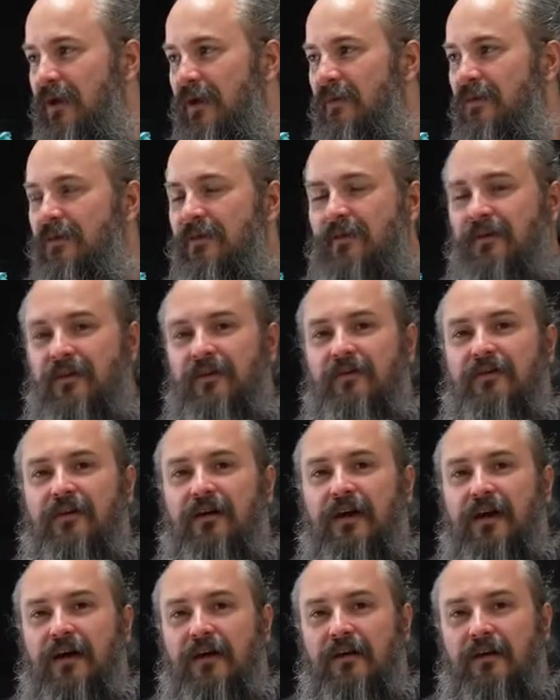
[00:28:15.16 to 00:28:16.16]
theories
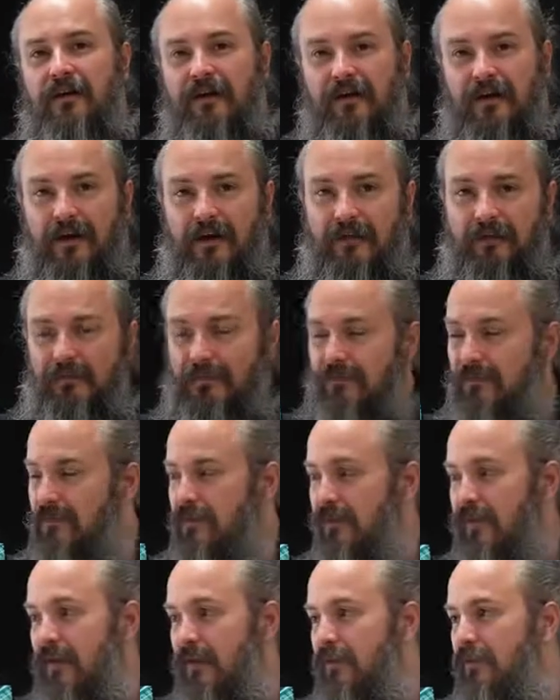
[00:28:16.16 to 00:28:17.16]
again. And I
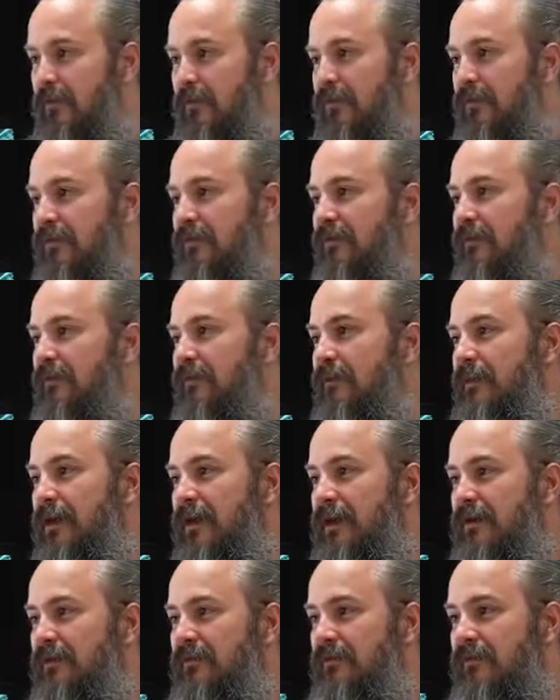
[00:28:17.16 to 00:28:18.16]
thought this is something
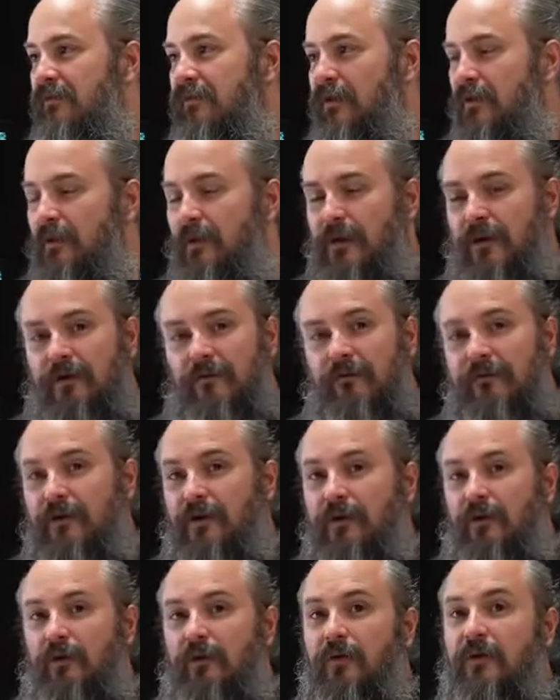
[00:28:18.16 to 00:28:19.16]
I just comment on
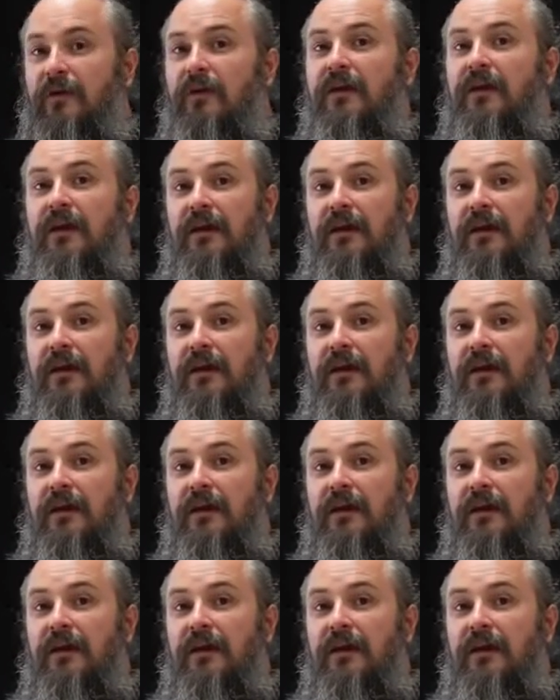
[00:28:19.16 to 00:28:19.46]
very quickly.